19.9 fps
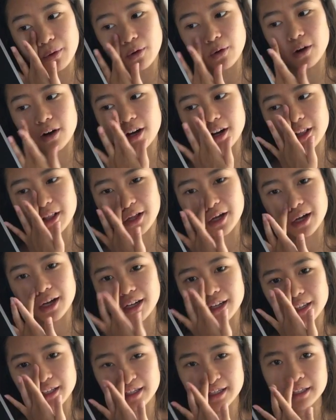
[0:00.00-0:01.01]
pore
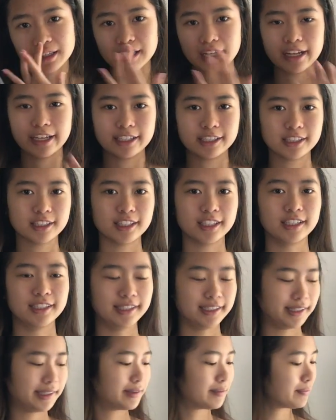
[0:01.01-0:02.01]
clogging like
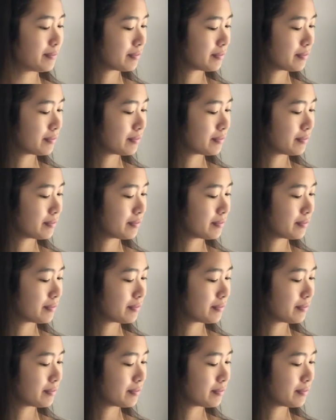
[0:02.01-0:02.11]
the